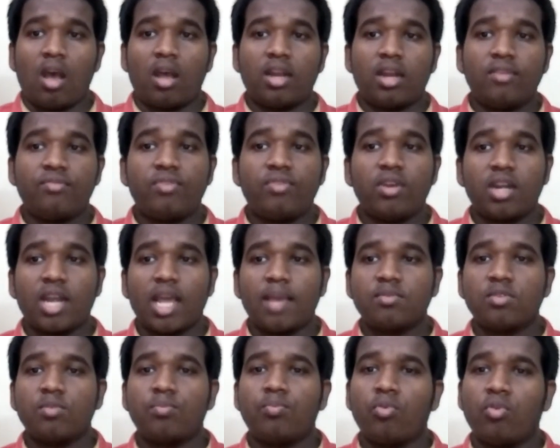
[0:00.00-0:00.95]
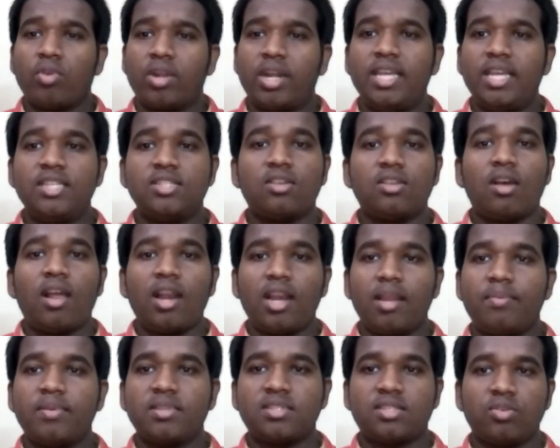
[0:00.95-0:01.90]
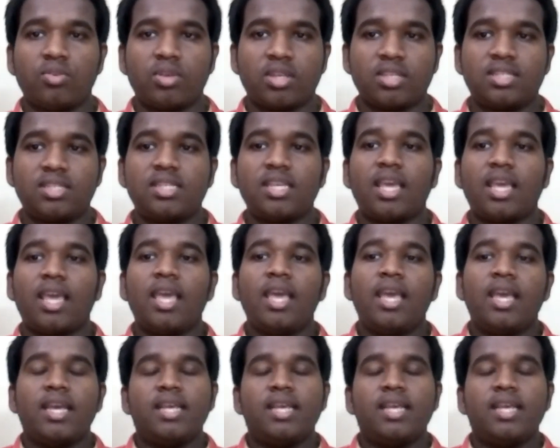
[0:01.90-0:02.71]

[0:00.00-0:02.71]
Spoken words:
different types of proteins or lipids, you can say,